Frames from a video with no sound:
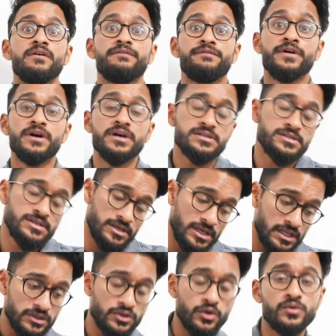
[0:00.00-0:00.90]
First,
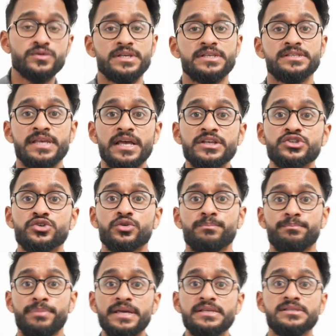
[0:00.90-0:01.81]
get those essential
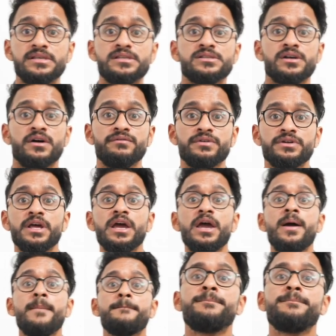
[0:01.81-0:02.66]
basics covered,